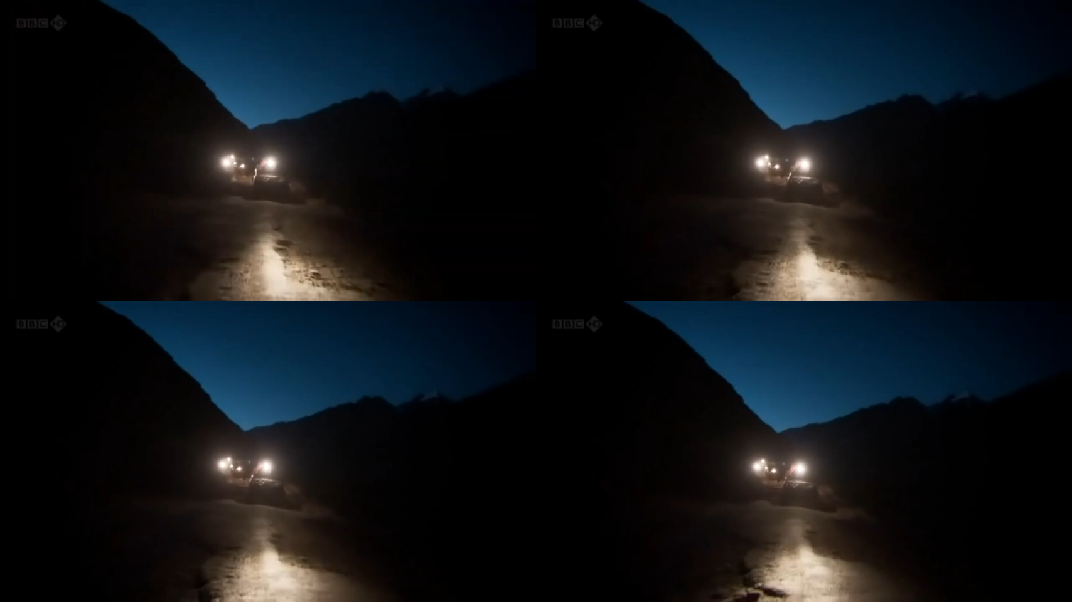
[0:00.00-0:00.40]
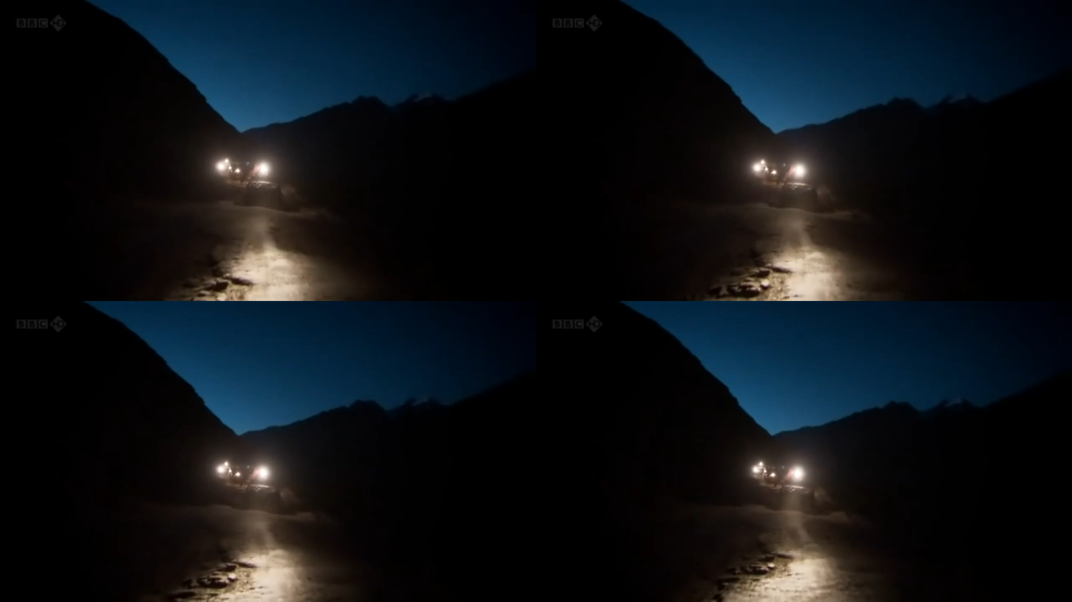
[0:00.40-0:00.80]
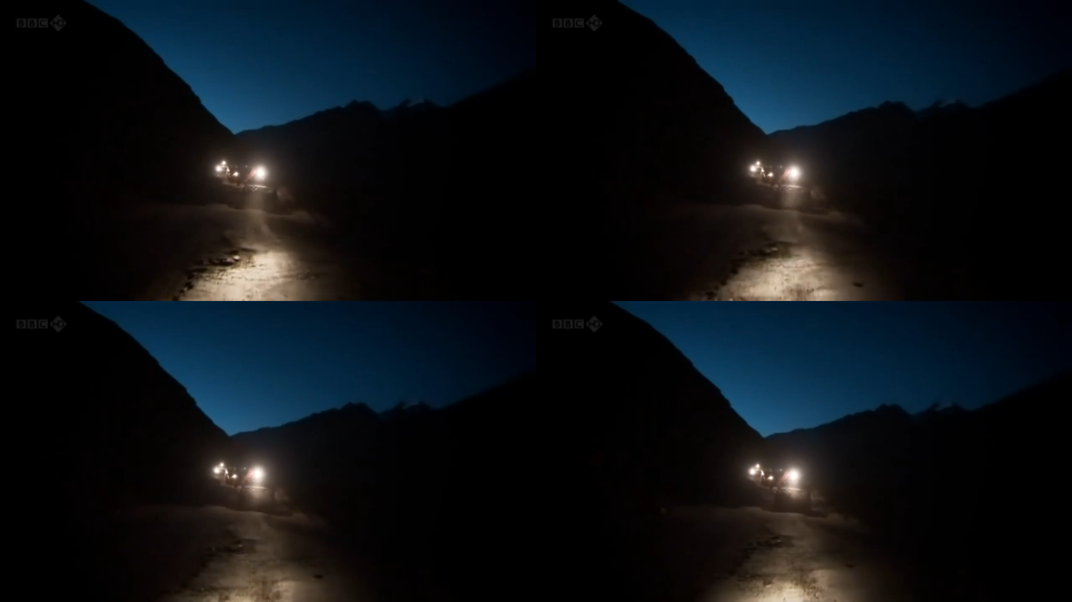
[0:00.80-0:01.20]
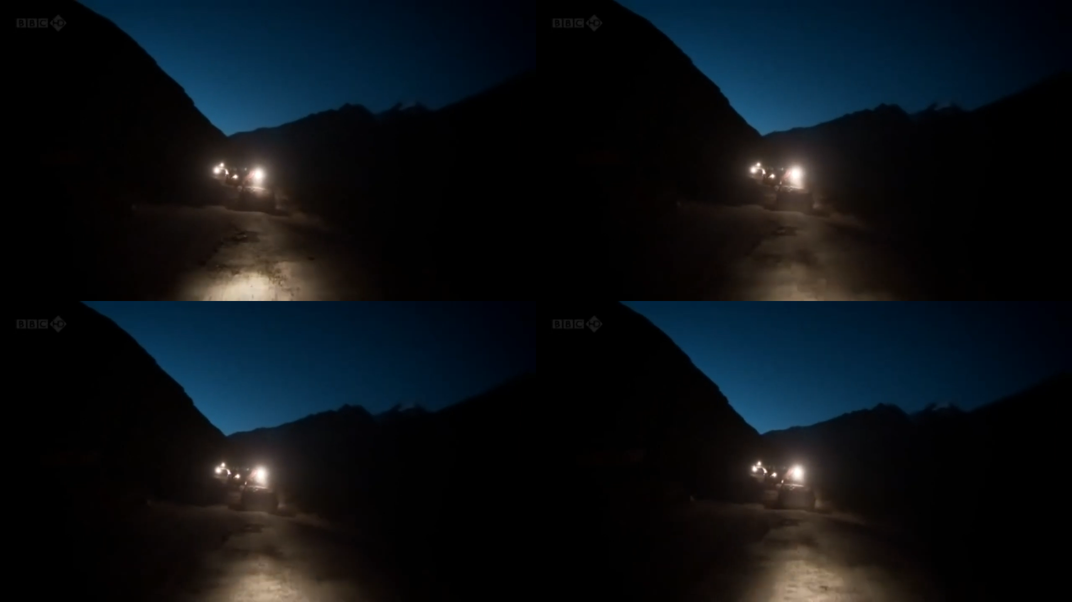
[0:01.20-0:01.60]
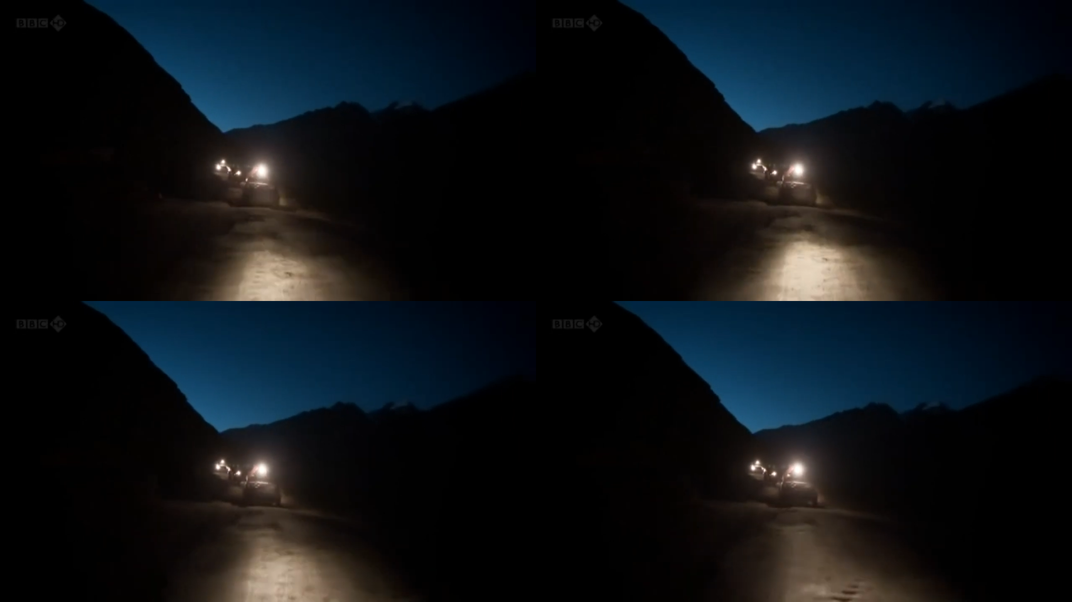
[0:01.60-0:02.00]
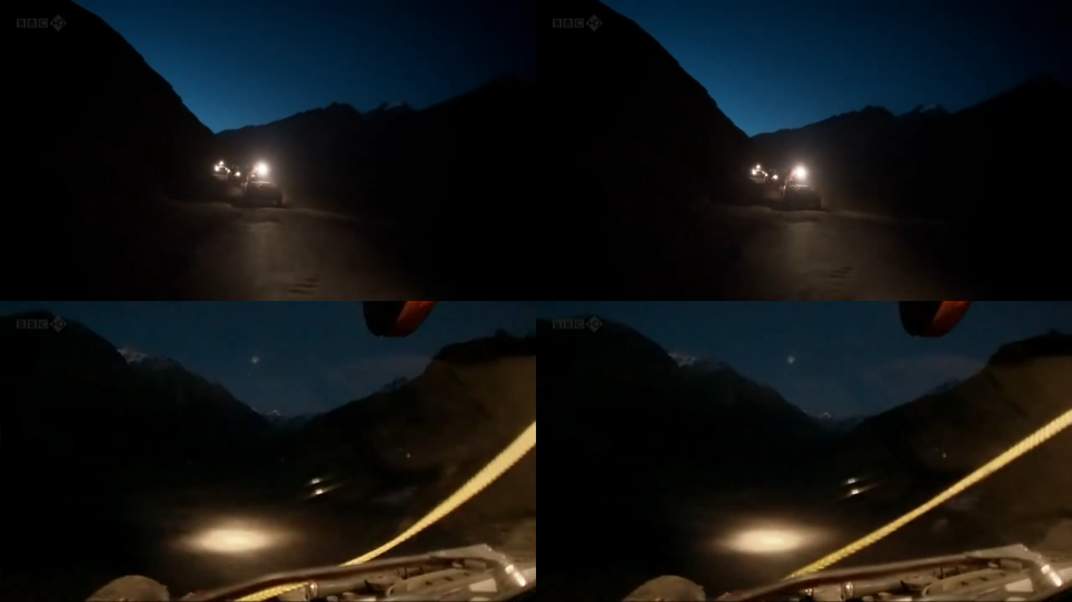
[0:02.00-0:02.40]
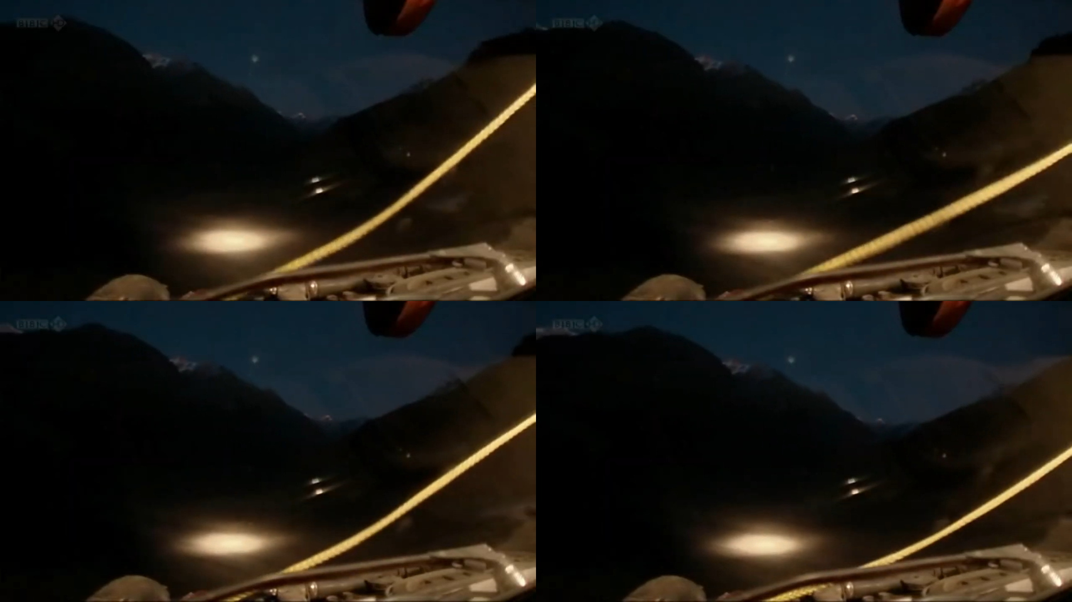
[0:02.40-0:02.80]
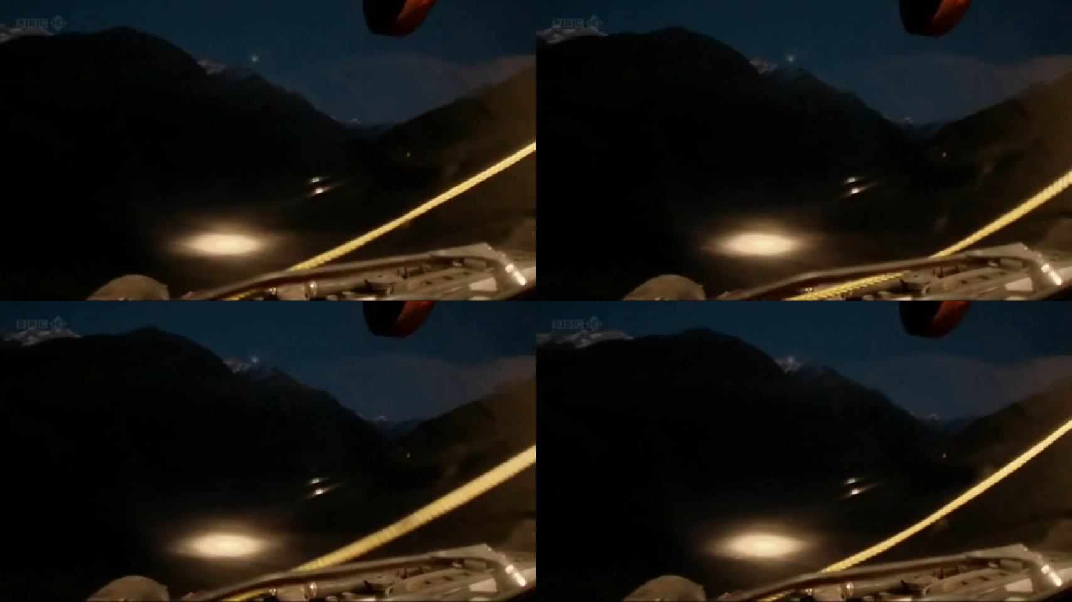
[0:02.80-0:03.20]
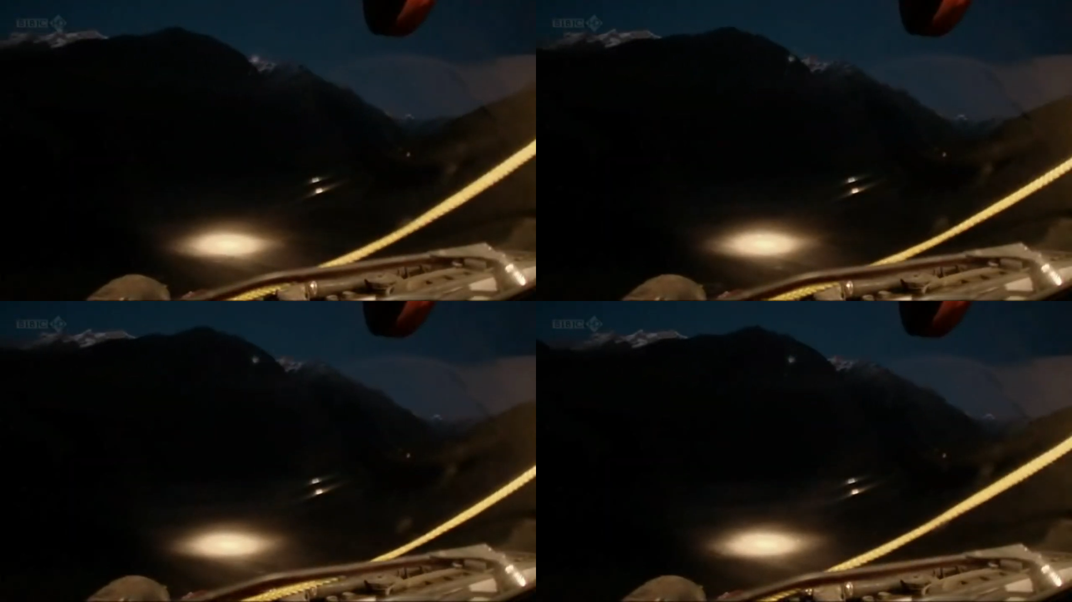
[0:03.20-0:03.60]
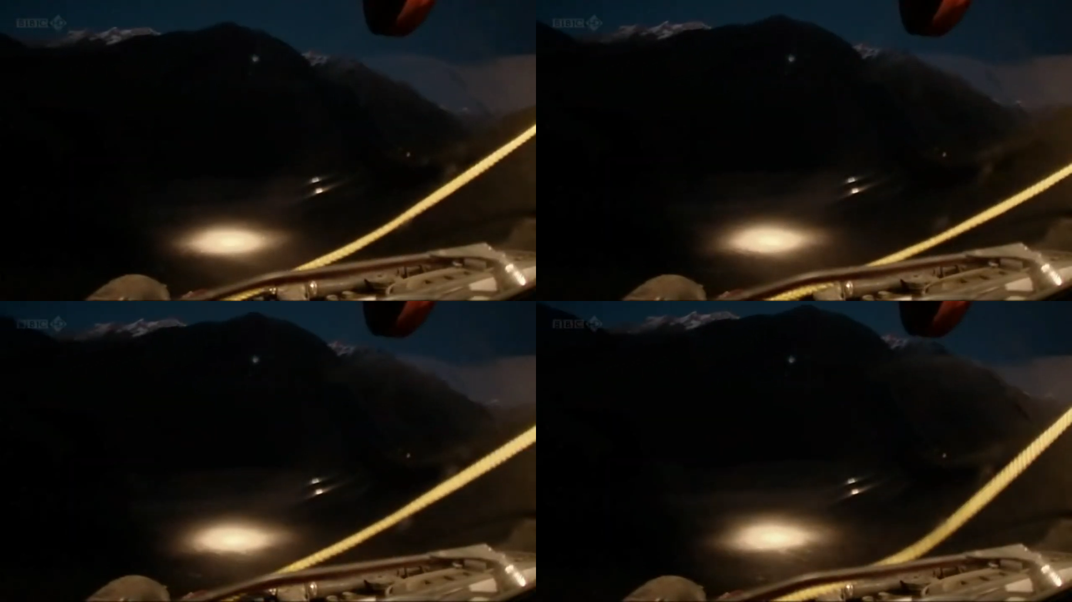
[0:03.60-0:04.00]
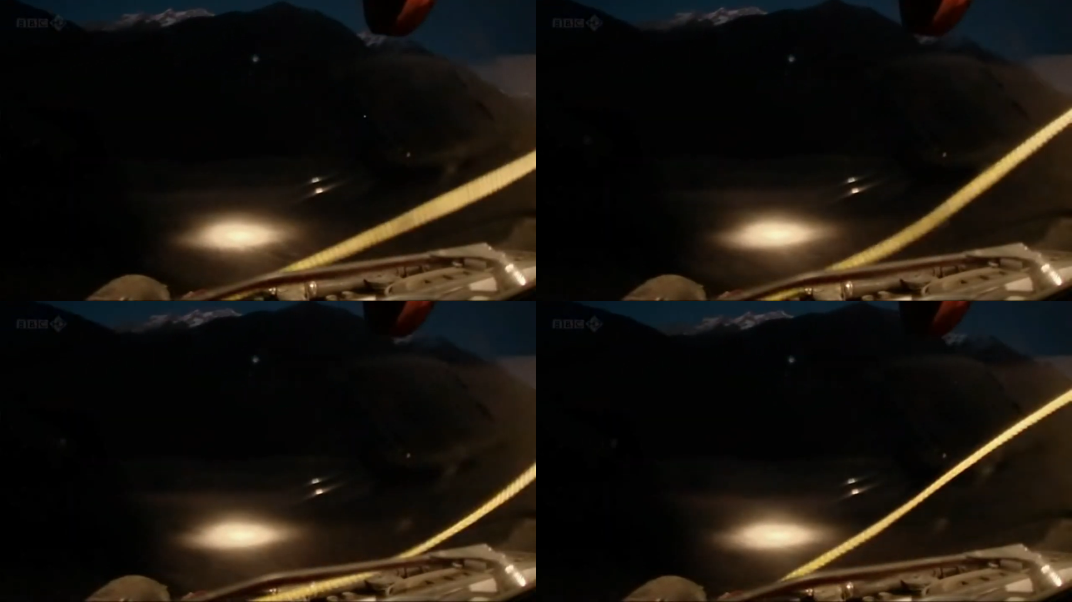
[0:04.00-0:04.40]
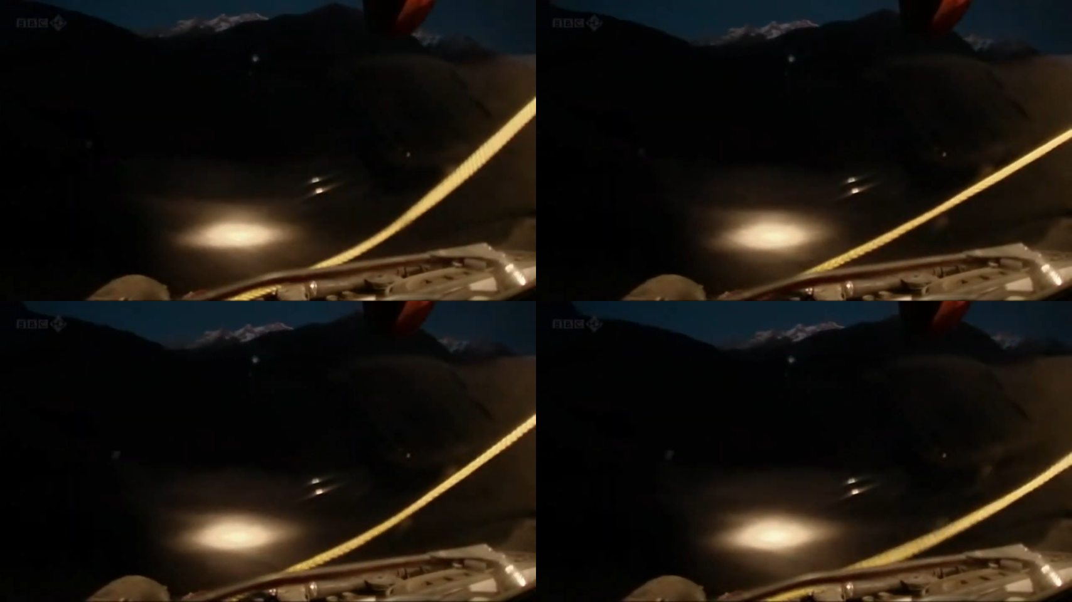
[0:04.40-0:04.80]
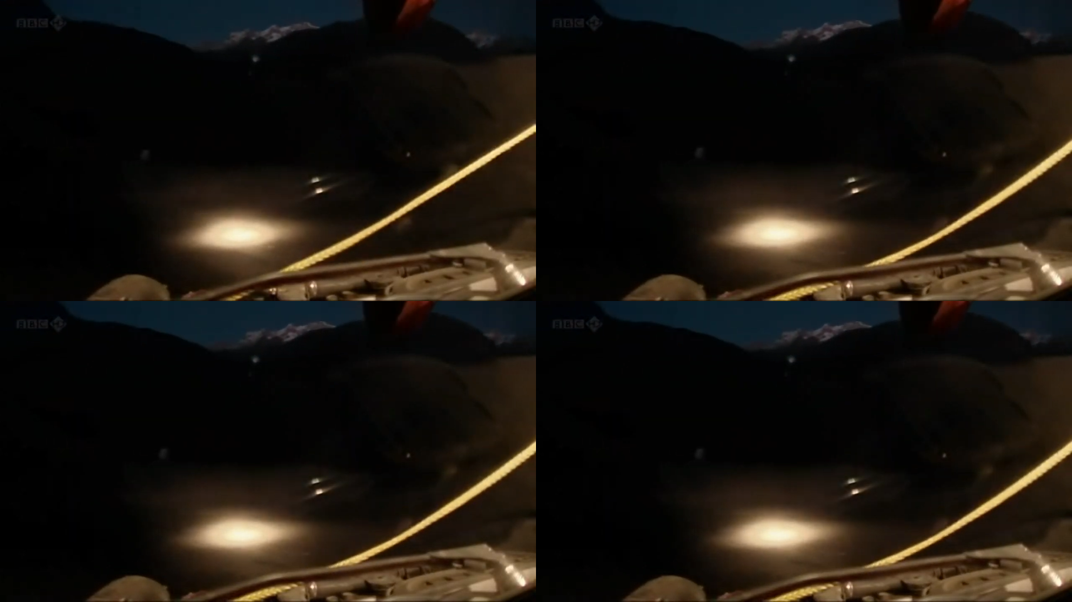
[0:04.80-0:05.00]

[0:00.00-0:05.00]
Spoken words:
[unreadable: no face in view]